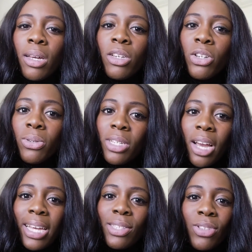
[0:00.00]
nude
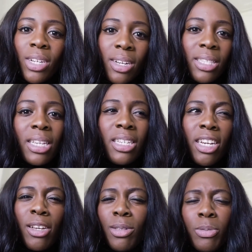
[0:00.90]
tights for darker skin
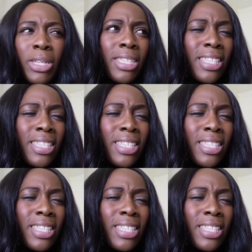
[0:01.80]
tones because